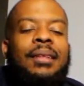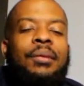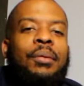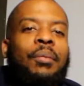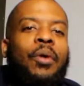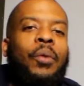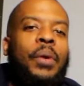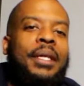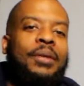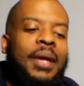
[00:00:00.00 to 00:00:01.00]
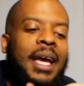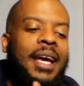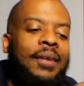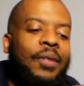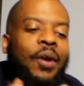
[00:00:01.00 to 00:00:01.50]
The more width you
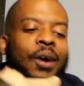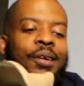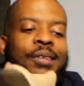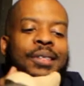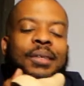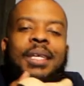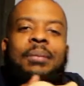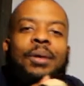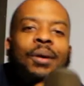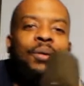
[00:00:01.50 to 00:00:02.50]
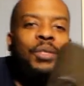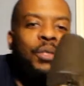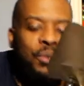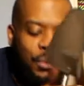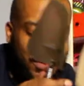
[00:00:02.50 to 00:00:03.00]
have, the harder it's gonna keep the whole
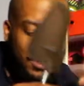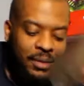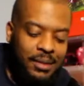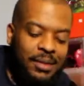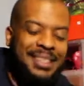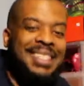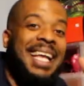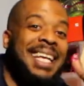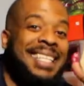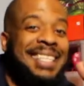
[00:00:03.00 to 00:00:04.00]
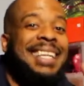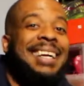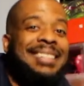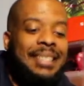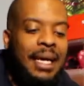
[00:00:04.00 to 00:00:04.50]
shoe. So that's the
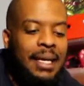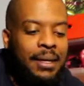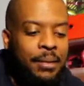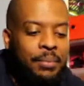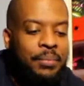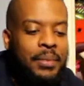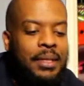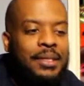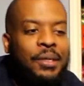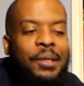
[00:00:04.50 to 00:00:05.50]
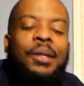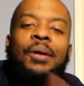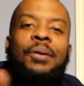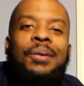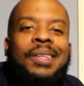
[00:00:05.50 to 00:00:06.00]
downside of them. So you
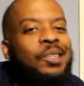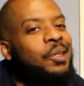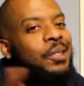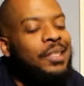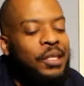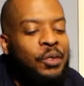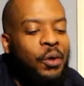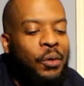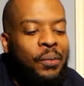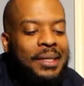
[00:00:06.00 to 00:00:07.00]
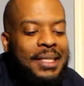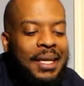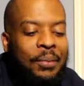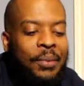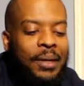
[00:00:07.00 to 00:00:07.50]
know the Jordan ones
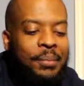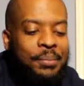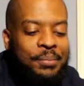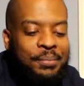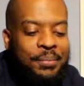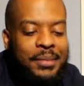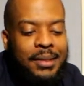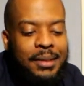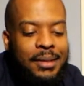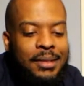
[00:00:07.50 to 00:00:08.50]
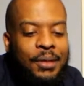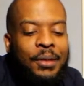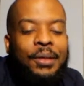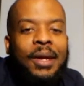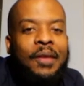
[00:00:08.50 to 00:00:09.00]
come with them. So
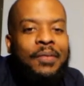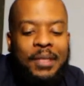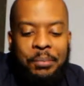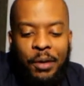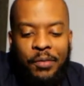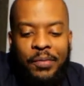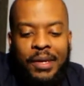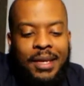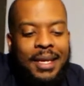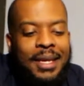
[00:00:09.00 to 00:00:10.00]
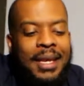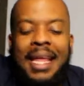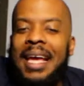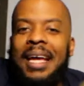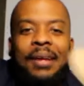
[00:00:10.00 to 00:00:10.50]
you know that fits perfect. And you
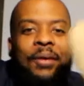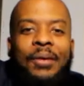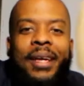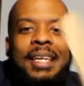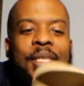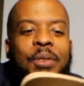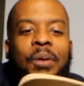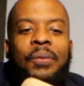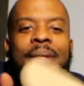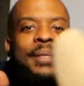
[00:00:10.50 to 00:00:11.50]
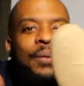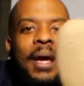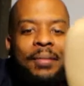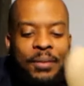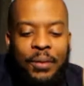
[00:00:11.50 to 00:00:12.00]
ain't gotta go, and the Jordan ones don't
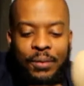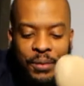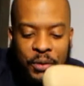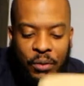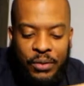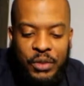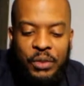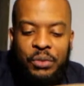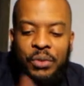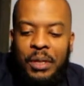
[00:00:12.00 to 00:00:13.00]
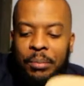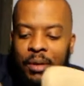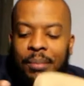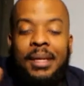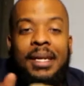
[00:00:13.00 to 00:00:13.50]
have to go in the Jordan shoes. You can put
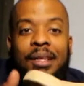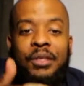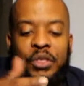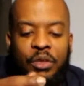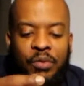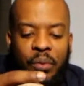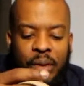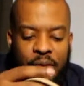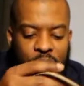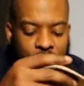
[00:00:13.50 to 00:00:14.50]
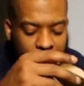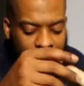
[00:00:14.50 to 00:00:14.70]
them in another shoe if you want to.